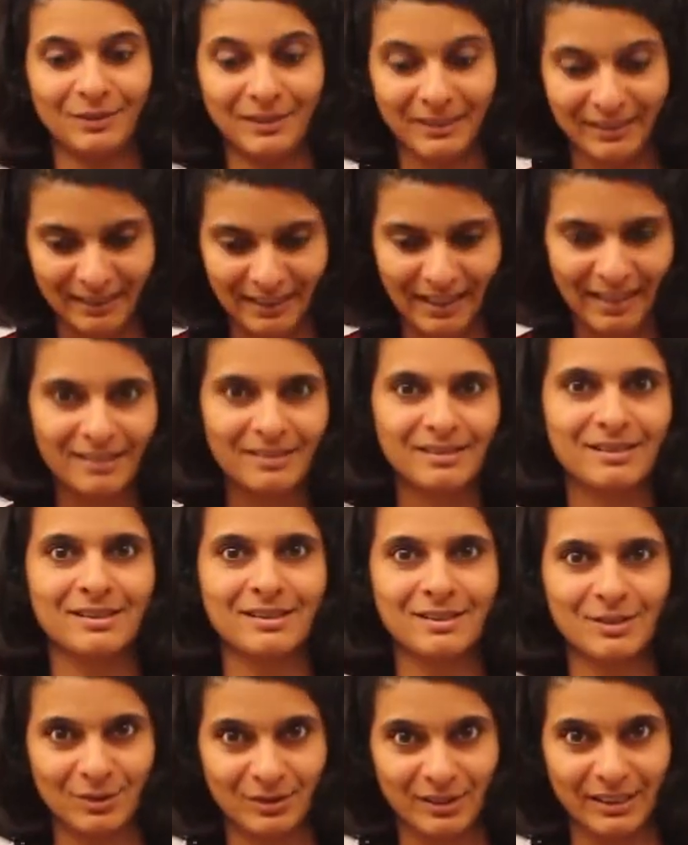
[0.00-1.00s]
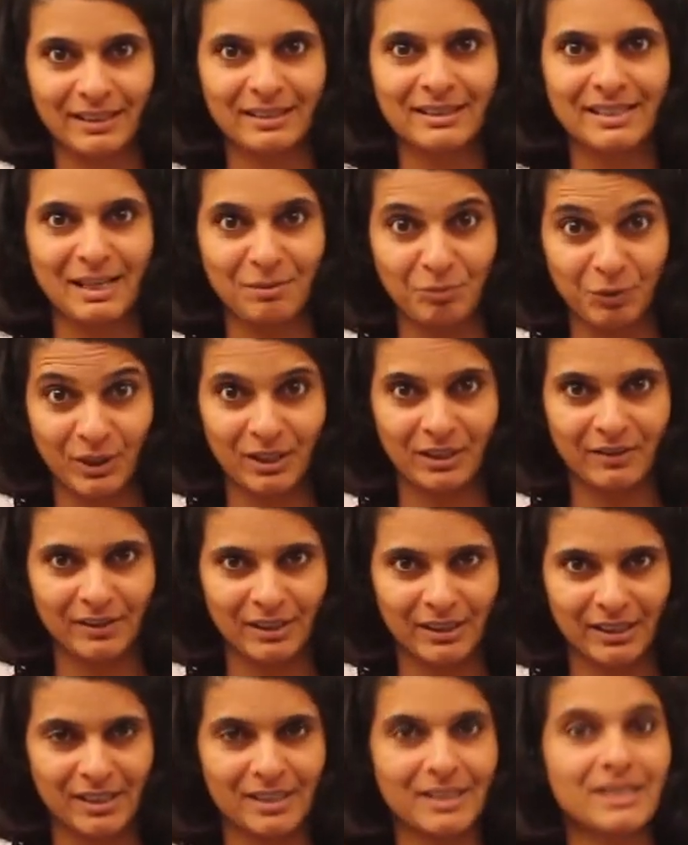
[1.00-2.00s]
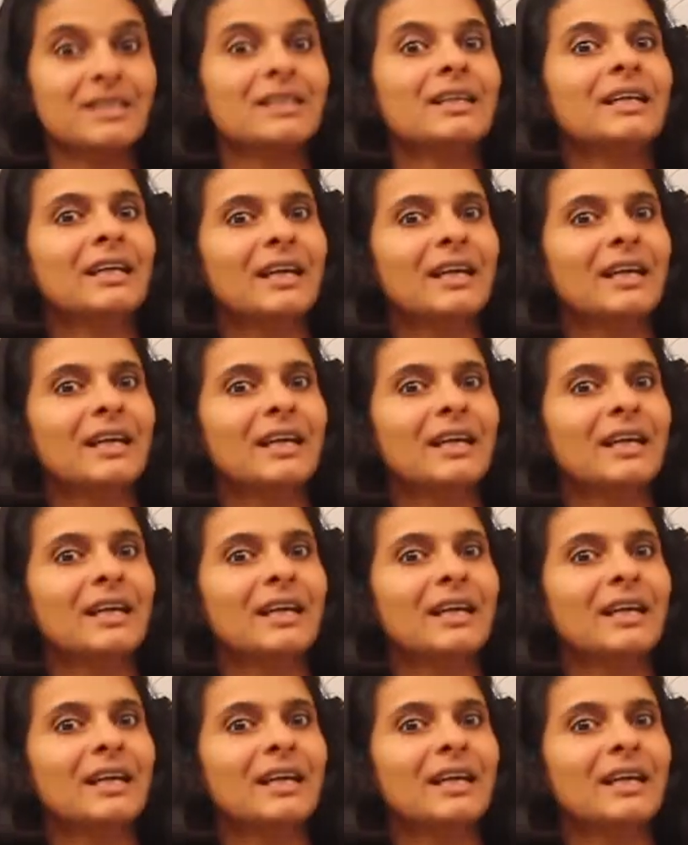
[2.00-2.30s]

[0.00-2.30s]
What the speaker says: or the analysis or the exam, whatever it is.